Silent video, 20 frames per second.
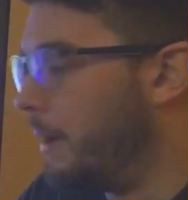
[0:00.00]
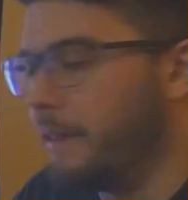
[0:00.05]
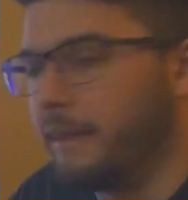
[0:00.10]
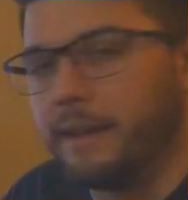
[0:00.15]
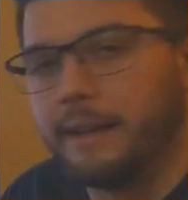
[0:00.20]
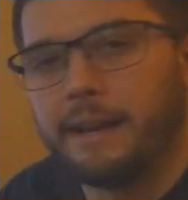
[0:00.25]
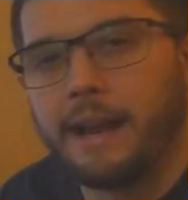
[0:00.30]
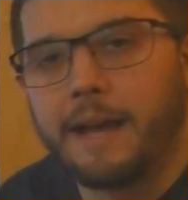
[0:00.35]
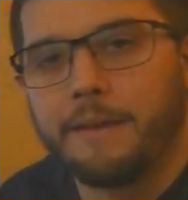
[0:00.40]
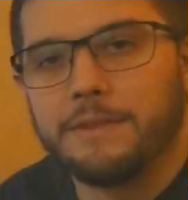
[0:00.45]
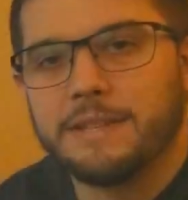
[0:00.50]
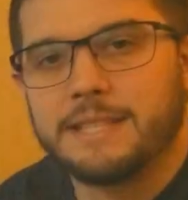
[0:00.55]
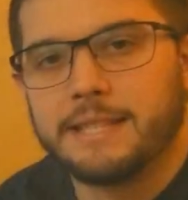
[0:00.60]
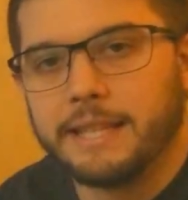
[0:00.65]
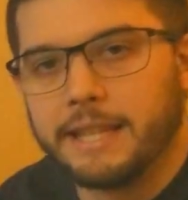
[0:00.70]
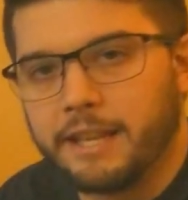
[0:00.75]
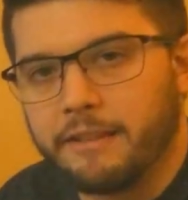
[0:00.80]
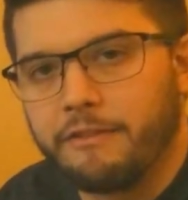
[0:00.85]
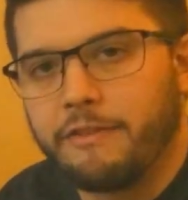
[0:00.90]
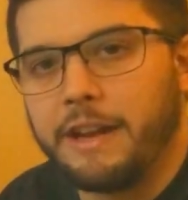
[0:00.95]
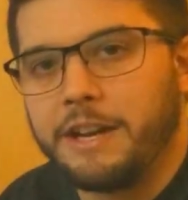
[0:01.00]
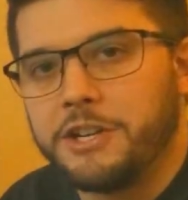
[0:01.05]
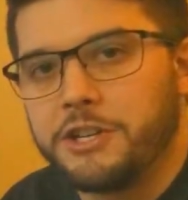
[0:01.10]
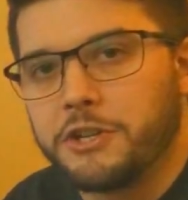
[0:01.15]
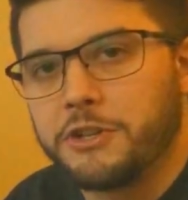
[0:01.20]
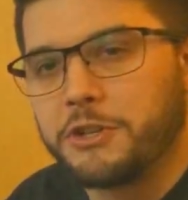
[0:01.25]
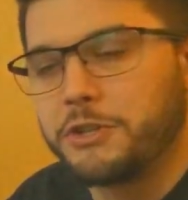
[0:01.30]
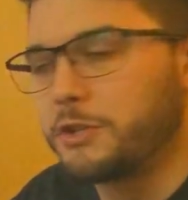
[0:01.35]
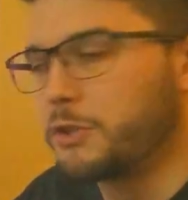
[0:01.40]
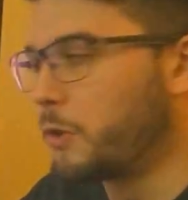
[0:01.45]
And then obviously the
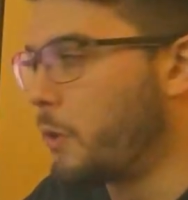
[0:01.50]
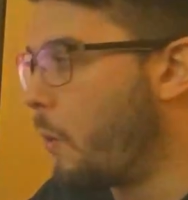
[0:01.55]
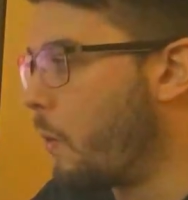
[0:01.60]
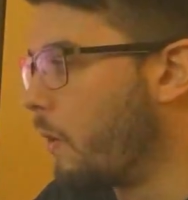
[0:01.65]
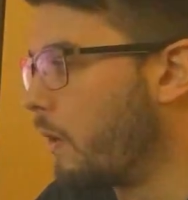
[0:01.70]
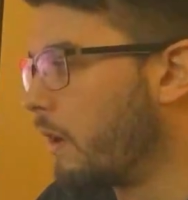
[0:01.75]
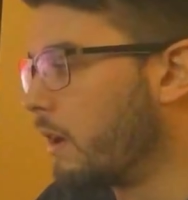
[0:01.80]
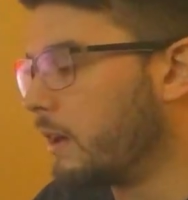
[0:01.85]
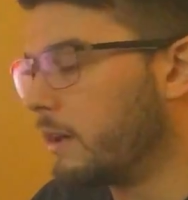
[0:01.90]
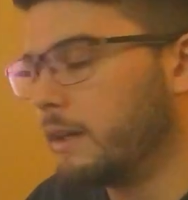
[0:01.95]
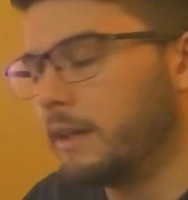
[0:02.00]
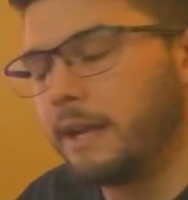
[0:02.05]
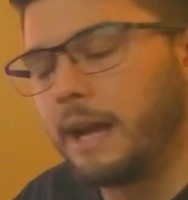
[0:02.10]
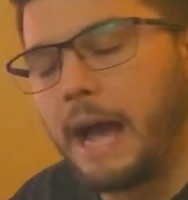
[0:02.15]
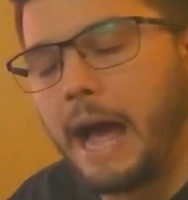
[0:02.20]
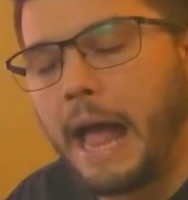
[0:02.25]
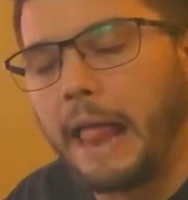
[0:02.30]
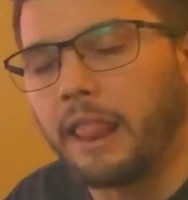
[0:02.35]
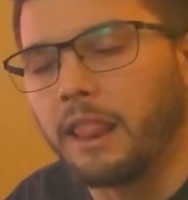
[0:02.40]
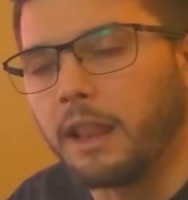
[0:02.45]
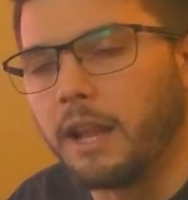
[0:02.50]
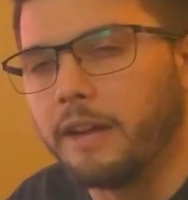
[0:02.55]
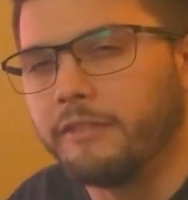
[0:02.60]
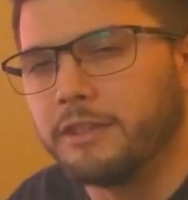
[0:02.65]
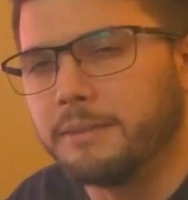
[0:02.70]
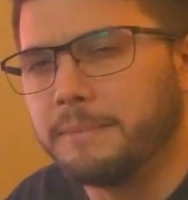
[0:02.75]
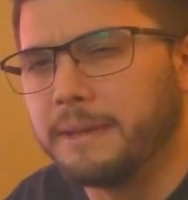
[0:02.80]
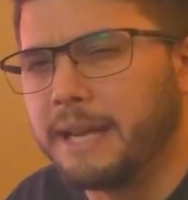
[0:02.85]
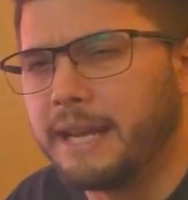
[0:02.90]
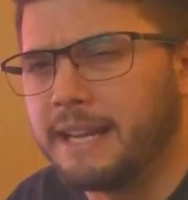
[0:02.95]
Avengers score. I love
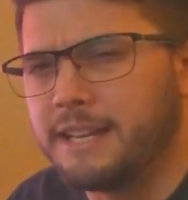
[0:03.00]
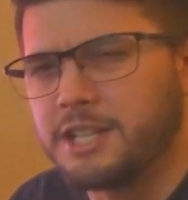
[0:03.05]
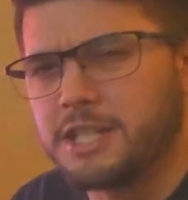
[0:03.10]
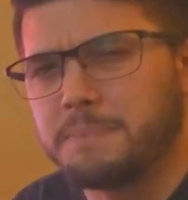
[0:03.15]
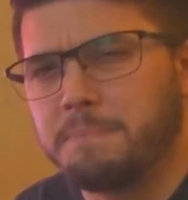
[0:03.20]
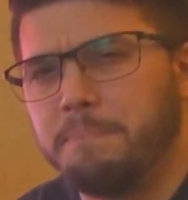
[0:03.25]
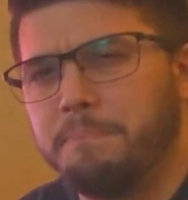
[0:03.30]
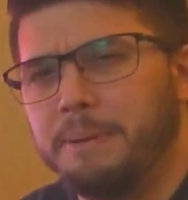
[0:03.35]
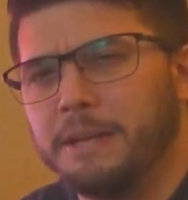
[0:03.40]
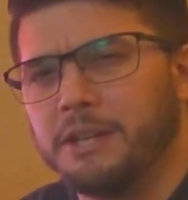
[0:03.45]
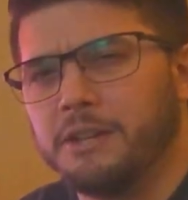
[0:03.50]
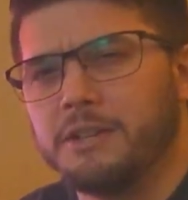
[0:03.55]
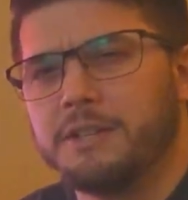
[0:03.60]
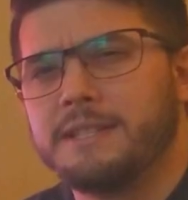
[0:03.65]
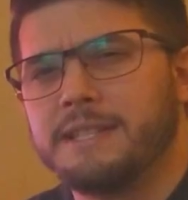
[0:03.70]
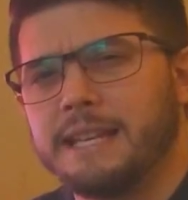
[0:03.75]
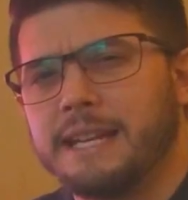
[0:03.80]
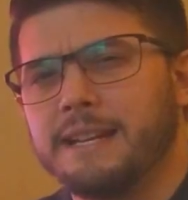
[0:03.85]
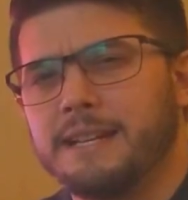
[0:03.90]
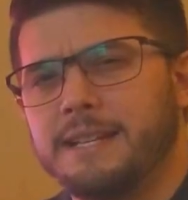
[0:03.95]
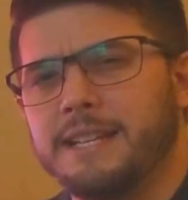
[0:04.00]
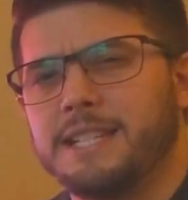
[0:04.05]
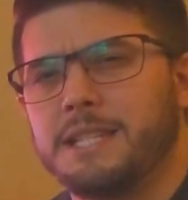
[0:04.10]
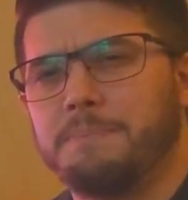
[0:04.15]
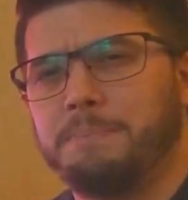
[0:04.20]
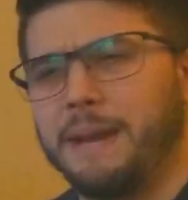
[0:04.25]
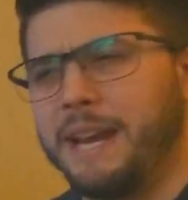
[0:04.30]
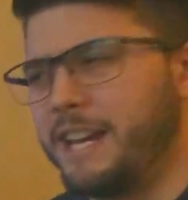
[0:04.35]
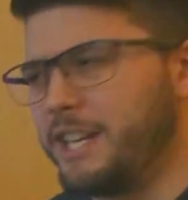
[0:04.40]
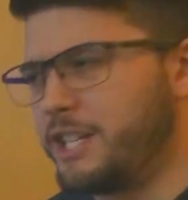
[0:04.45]
it, man. It just builds the
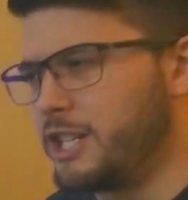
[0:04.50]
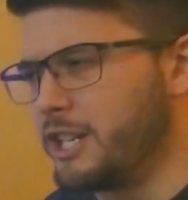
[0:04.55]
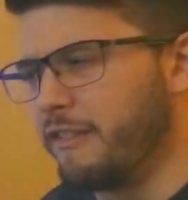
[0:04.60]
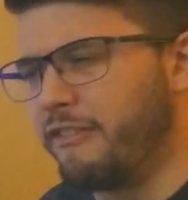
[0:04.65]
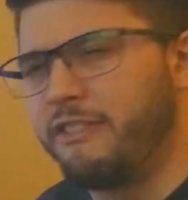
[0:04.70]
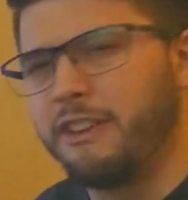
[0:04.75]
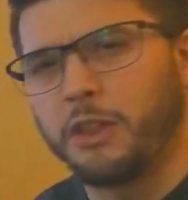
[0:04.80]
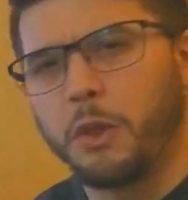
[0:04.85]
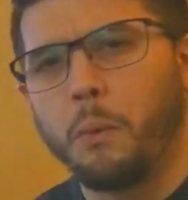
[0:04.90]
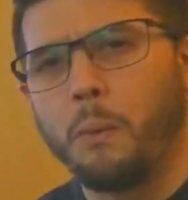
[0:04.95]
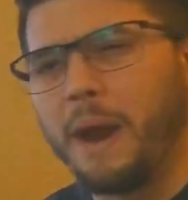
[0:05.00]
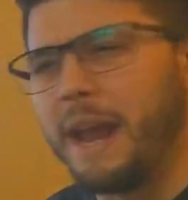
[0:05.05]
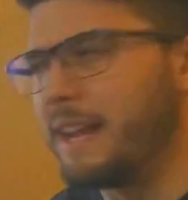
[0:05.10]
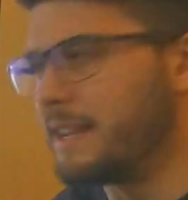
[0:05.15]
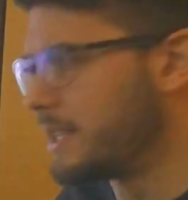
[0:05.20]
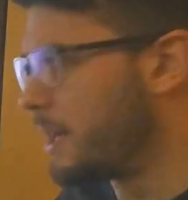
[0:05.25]
anticipation. You feel the weight.